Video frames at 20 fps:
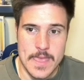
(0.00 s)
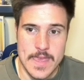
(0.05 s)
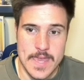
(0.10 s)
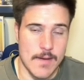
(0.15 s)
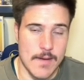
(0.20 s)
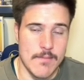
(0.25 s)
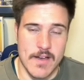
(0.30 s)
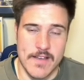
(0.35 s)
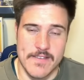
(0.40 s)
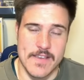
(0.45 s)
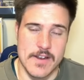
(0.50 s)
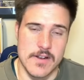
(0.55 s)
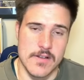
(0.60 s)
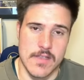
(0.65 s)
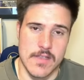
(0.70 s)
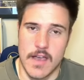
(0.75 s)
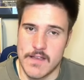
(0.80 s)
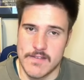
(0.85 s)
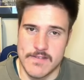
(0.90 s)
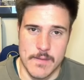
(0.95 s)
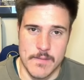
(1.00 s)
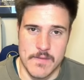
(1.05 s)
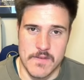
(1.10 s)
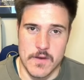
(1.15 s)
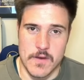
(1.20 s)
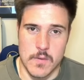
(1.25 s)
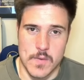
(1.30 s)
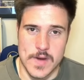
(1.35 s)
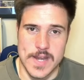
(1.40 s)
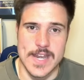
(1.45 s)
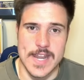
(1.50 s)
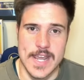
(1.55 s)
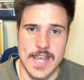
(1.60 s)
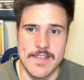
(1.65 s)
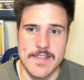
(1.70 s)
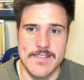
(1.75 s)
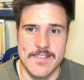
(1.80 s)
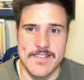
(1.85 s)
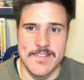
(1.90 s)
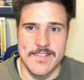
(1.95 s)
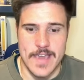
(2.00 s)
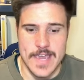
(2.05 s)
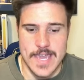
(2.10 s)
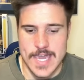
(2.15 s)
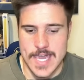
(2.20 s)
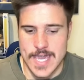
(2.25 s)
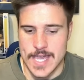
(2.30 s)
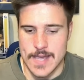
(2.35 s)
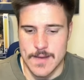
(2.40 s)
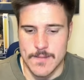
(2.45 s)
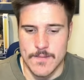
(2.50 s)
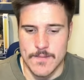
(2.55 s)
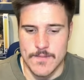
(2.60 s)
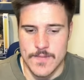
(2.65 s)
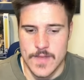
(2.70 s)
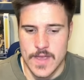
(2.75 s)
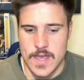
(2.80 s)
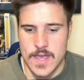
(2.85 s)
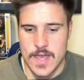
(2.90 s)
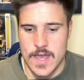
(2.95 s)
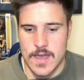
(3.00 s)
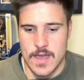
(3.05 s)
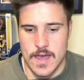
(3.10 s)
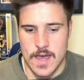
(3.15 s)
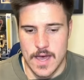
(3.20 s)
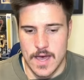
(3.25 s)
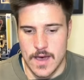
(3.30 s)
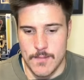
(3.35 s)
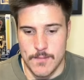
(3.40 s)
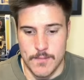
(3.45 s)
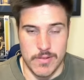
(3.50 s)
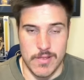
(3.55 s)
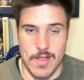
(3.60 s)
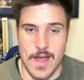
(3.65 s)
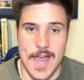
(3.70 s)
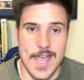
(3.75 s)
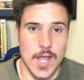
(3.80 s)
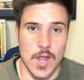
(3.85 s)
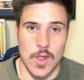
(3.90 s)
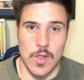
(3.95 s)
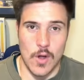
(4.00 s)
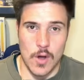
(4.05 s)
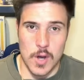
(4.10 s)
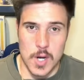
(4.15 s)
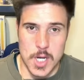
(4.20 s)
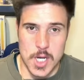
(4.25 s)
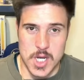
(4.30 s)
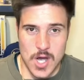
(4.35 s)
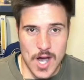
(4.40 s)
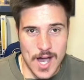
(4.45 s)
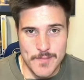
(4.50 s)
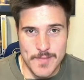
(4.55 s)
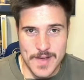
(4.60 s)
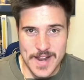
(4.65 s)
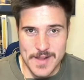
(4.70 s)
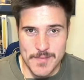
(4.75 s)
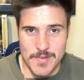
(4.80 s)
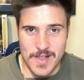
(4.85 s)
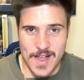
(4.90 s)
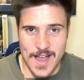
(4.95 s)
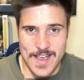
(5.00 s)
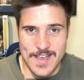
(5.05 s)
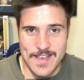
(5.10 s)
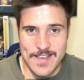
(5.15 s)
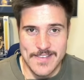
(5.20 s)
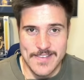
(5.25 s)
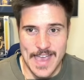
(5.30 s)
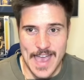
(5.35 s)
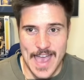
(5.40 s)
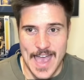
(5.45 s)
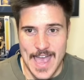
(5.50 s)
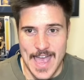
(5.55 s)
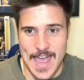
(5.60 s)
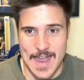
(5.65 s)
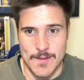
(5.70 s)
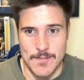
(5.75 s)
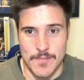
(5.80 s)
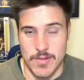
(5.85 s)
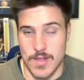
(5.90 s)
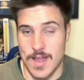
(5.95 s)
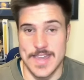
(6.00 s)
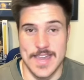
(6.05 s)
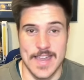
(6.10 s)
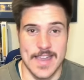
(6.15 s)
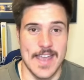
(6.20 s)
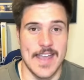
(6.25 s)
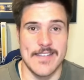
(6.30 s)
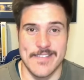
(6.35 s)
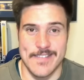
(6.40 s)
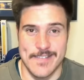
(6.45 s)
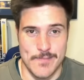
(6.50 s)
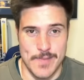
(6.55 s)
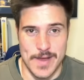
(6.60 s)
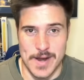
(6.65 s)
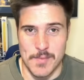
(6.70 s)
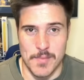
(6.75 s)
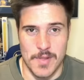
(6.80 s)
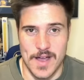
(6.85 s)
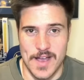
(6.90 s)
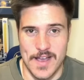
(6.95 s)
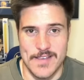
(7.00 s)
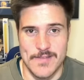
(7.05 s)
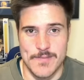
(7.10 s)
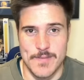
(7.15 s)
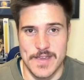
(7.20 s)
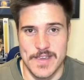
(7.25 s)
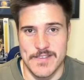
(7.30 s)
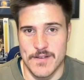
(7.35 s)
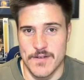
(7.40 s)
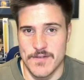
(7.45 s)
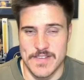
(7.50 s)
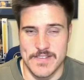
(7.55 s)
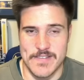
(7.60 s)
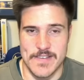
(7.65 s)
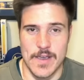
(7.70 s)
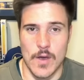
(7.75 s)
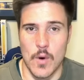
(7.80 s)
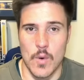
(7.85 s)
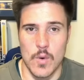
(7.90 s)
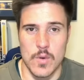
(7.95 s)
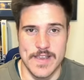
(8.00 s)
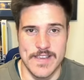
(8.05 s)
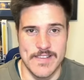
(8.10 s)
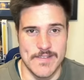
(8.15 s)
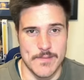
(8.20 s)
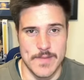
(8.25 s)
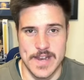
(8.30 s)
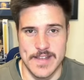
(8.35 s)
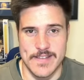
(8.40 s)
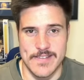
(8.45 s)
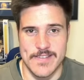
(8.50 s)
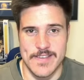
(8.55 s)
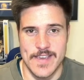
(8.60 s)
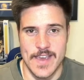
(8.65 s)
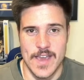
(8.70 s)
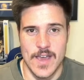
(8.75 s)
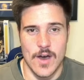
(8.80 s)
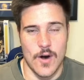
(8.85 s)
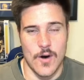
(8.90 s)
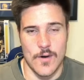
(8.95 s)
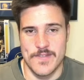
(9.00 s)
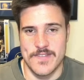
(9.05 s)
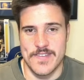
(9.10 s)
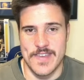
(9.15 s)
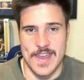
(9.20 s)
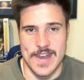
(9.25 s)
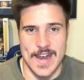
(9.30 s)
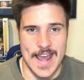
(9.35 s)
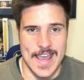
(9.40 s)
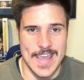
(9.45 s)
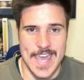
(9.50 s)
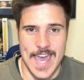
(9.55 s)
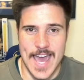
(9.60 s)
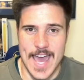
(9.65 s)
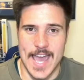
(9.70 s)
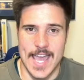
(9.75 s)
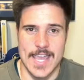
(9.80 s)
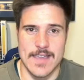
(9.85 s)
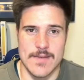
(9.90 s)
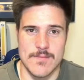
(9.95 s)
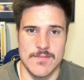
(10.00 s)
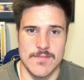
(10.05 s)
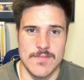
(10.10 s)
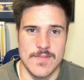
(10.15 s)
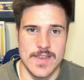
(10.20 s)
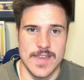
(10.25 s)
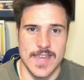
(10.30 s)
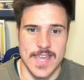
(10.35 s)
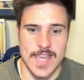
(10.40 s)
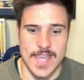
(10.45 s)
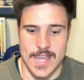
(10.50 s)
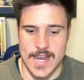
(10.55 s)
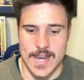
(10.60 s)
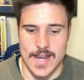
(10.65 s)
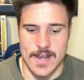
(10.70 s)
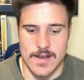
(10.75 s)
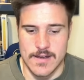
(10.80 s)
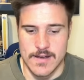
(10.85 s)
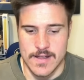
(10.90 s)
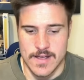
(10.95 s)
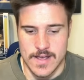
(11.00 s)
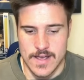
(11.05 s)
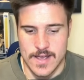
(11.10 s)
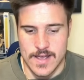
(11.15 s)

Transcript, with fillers: Yep, I said on last episode, we need to see him playing alongside better players and playing against better players, because obviously all his minutes on Saturday came in